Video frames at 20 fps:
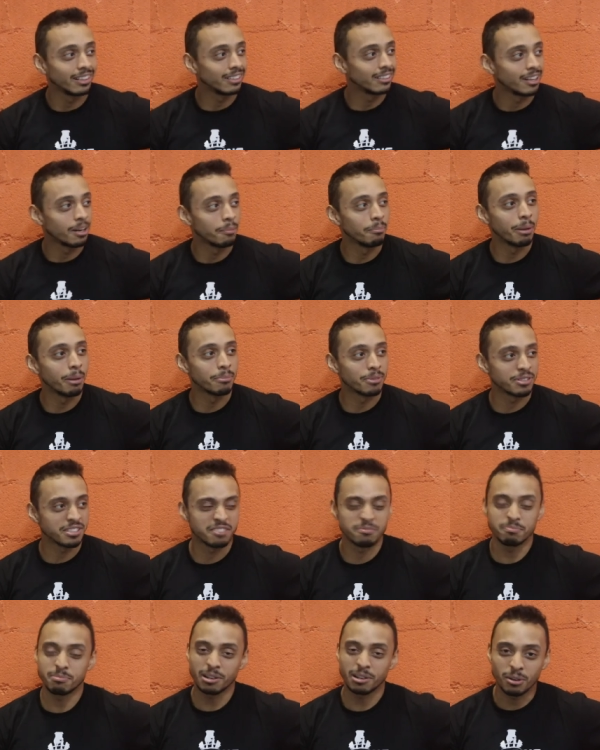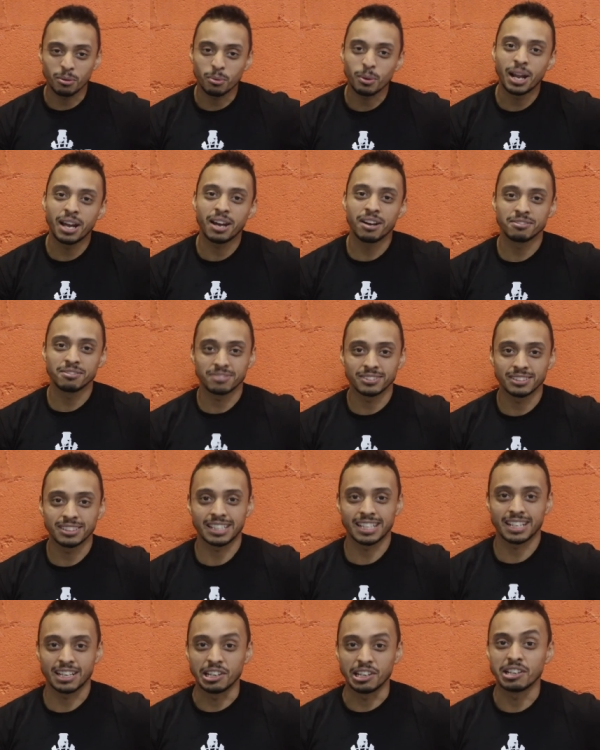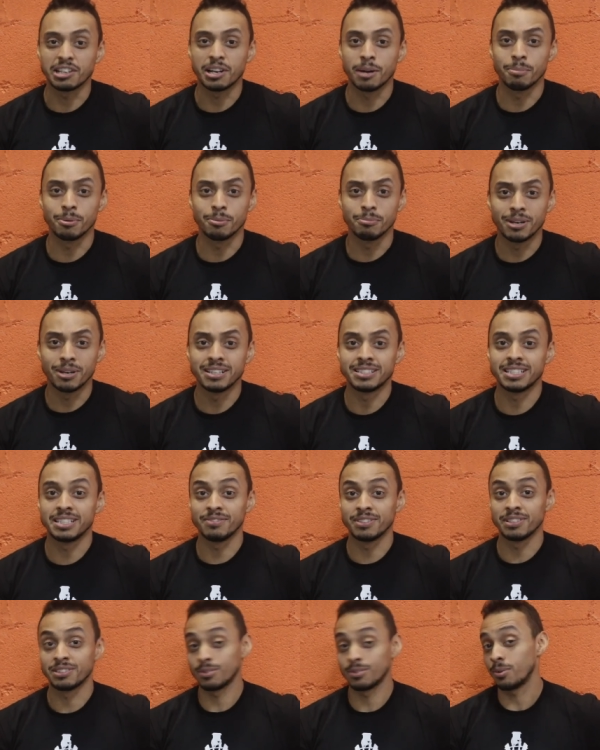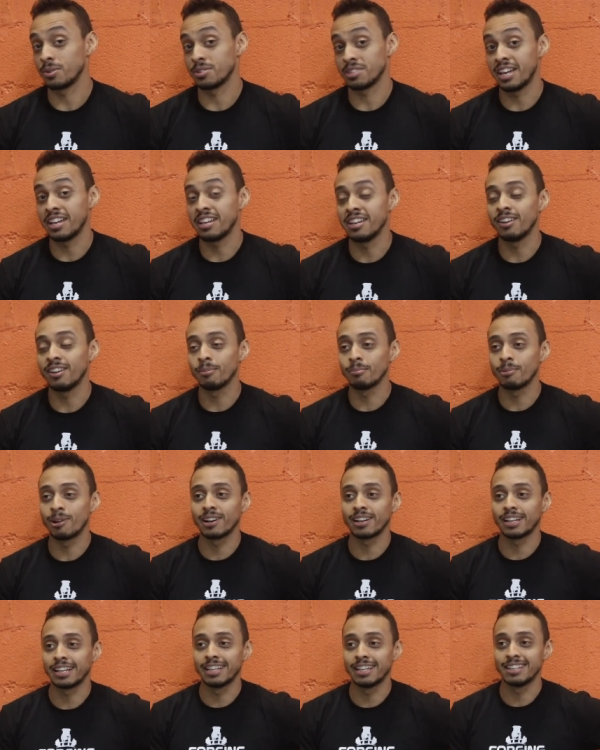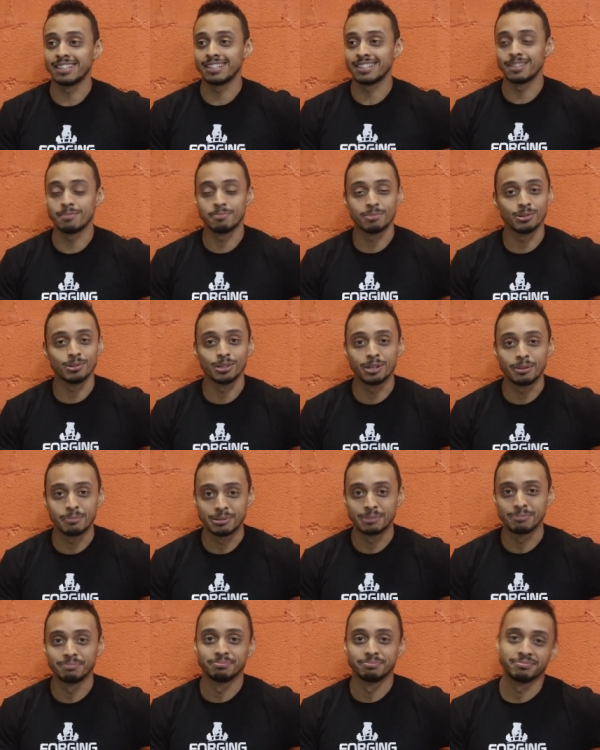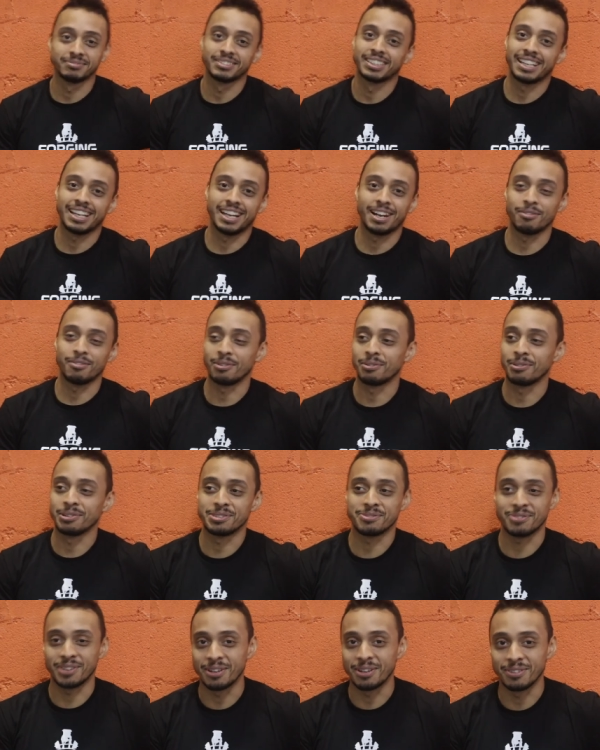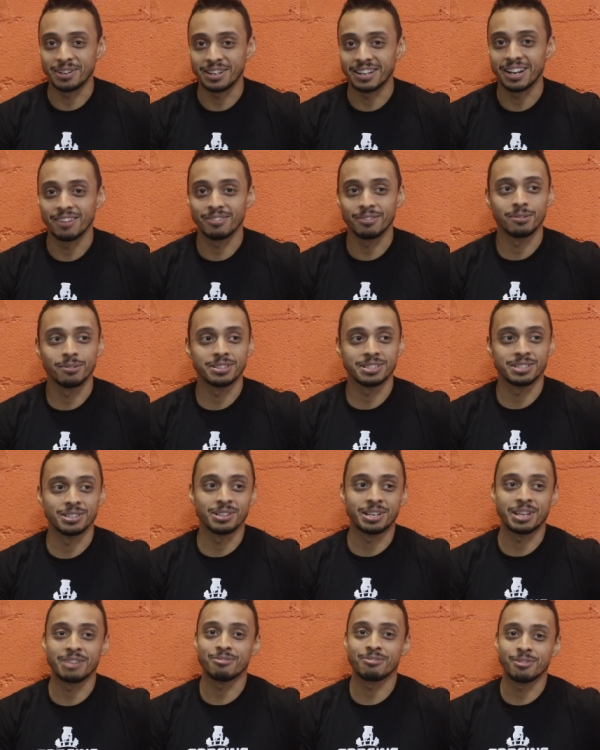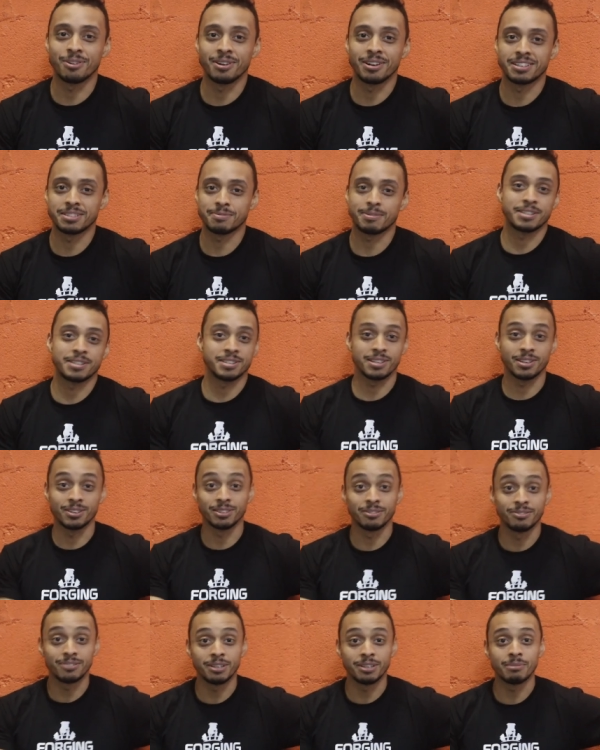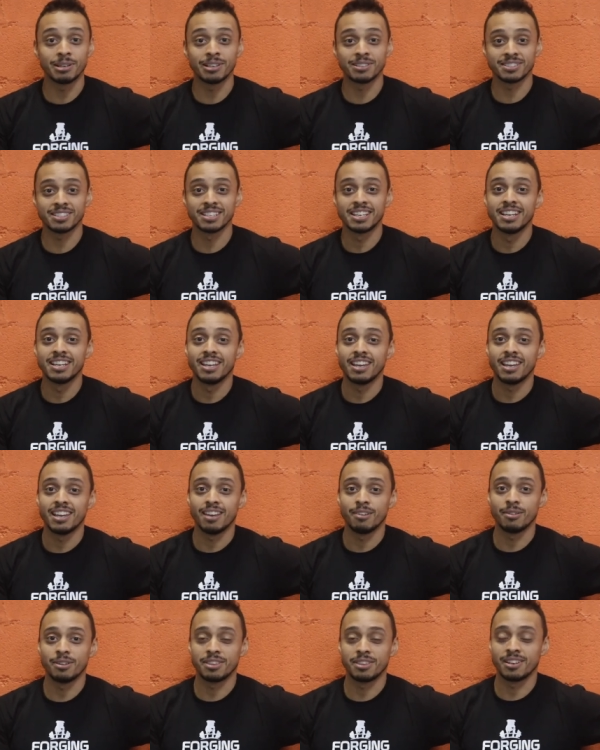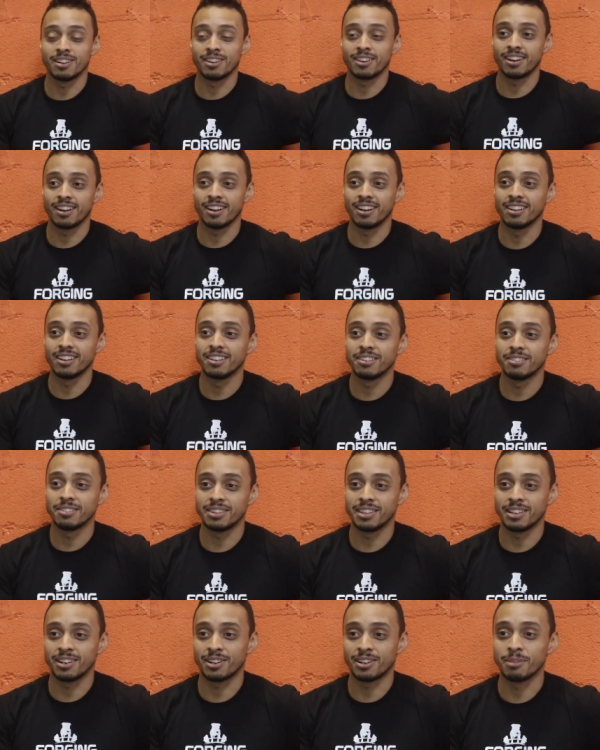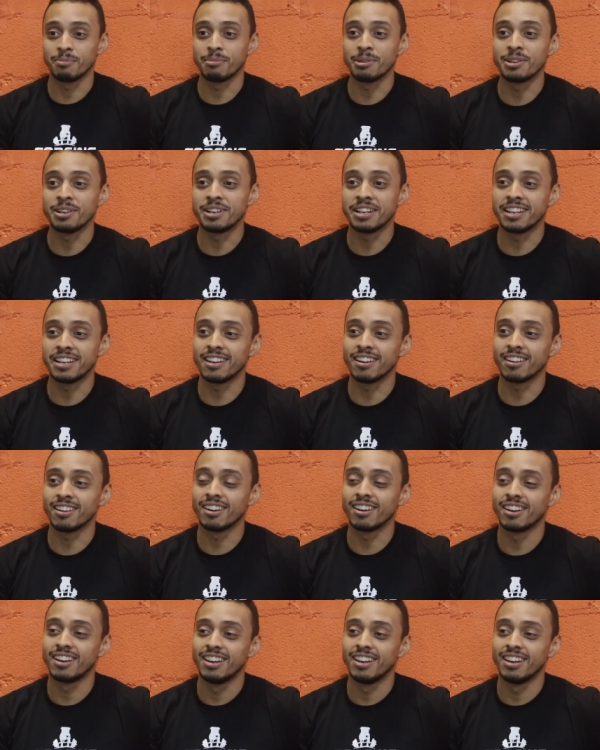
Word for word: our members that have been around for like a good couple months, even towards that year mark, is the pull-up everyone's favorite, everyone's looking for, especially all the females within our uh, within our community here.